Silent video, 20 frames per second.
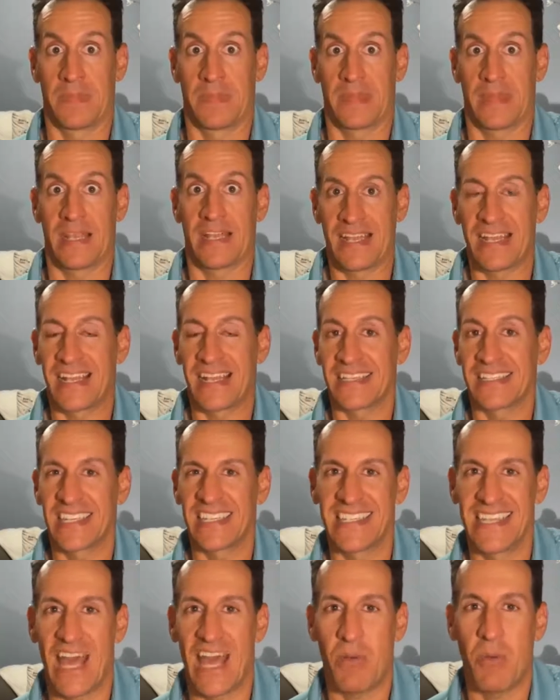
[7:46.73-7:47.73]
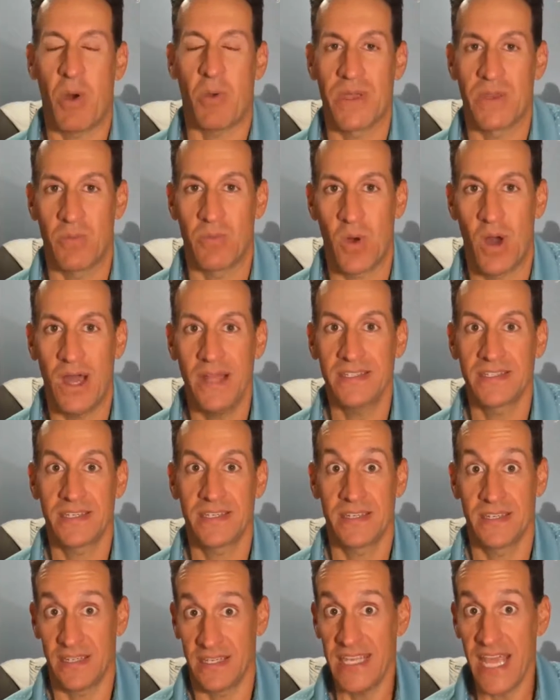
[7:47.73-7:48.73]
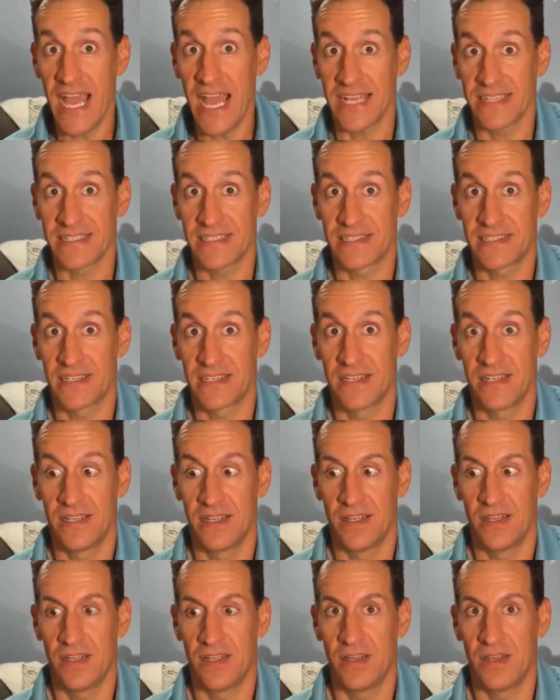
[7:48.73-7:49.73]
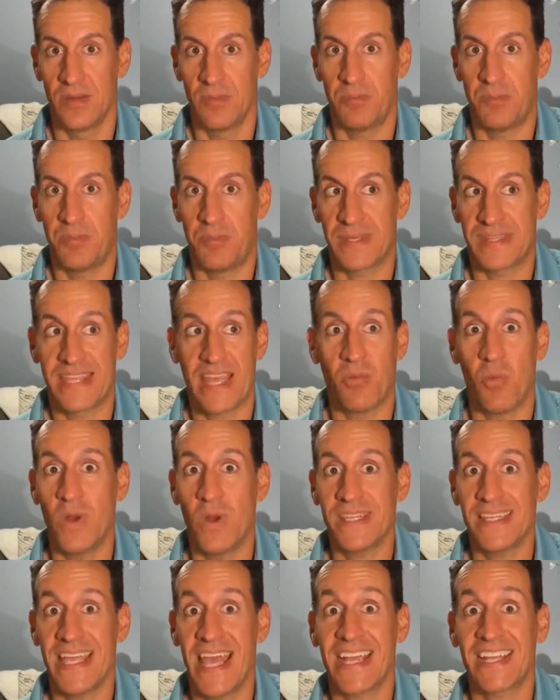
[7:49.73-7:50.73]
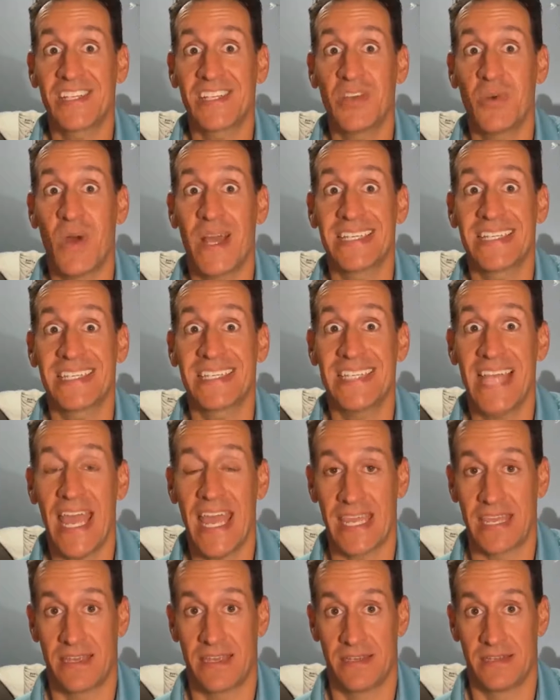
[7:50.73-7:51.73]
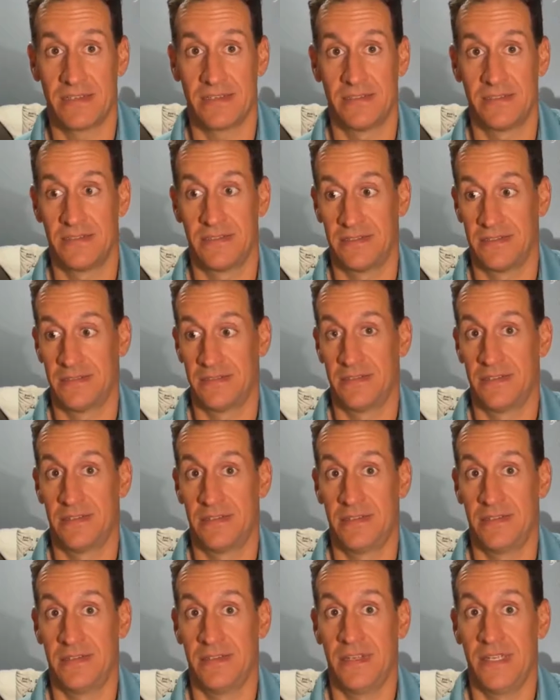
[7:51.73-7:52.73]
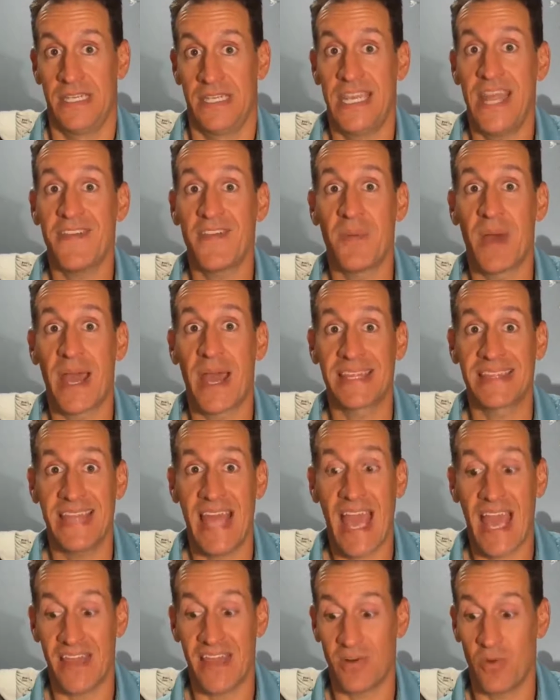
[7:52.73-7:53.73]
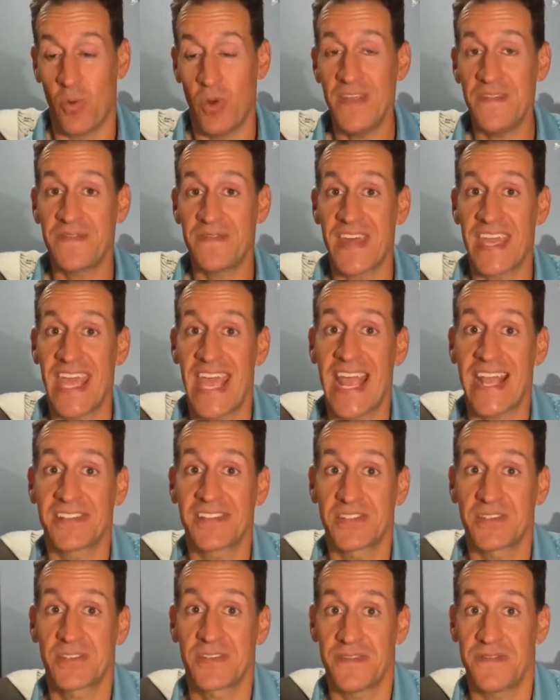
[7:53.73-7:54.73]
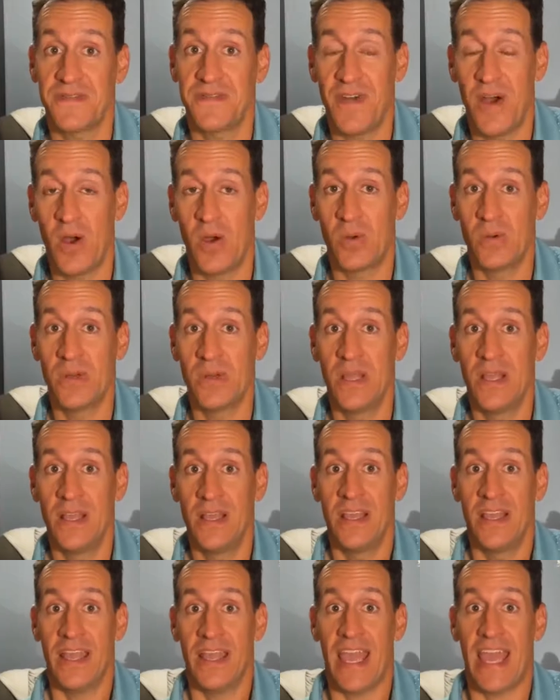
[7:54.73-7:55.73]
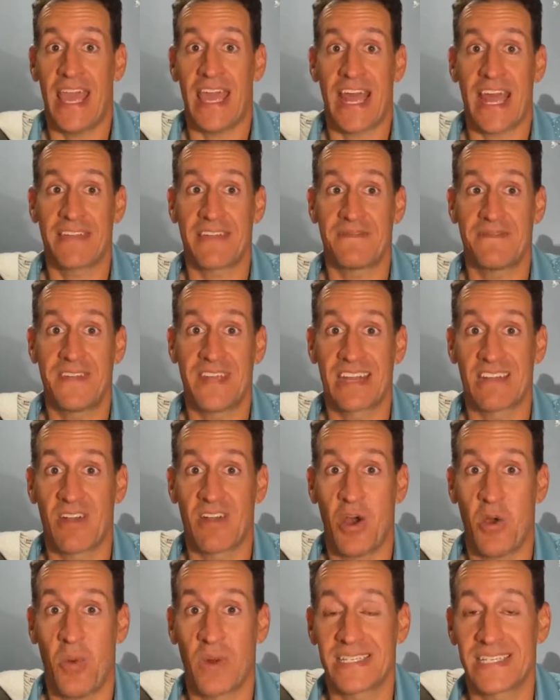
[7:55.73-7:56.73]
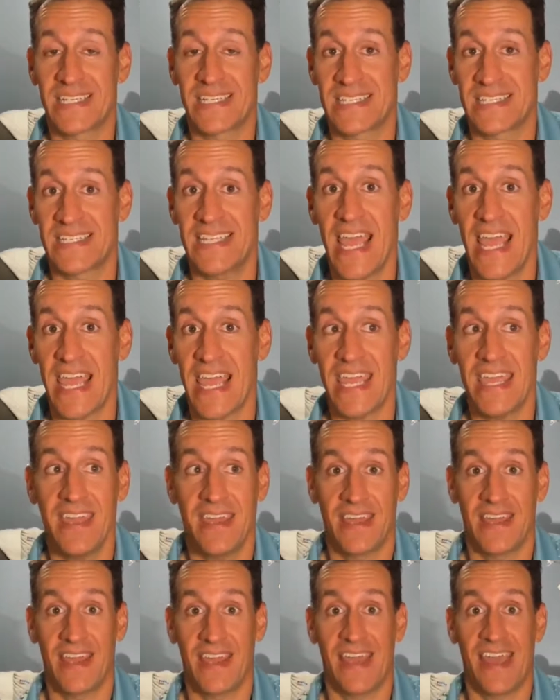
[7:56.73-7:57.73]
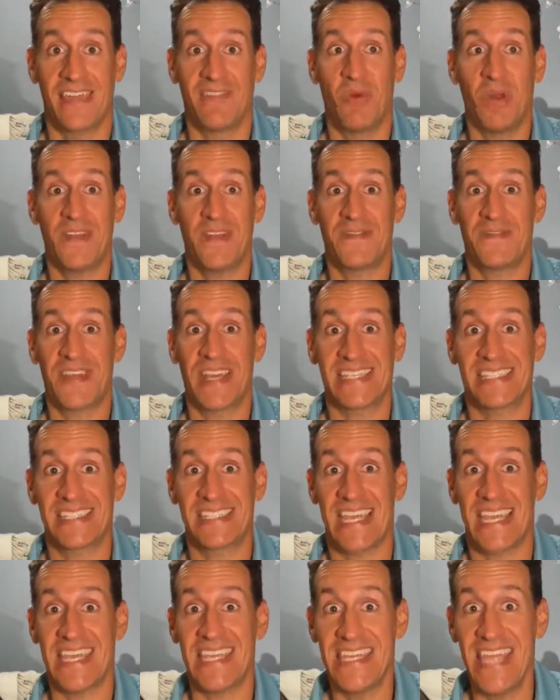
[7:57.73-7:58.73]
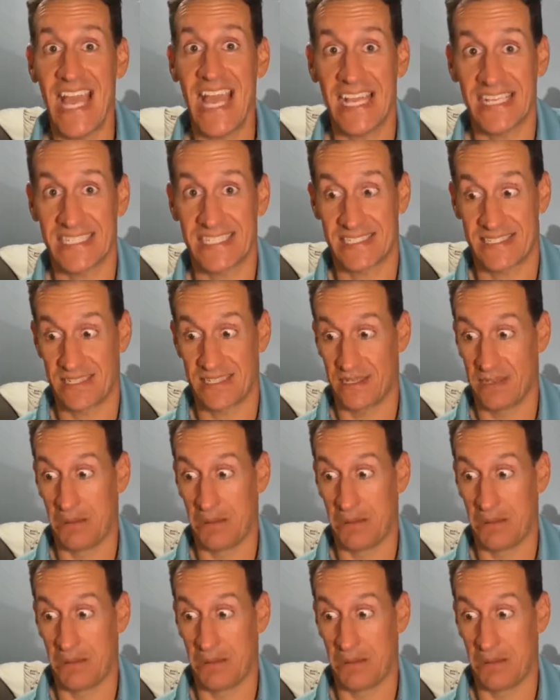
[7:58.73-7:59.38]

Because isn't that what we want? Yes. But then what the heck do I say? Never mind that. What if they answer the phone and I figure out what to say? And what if they say yes?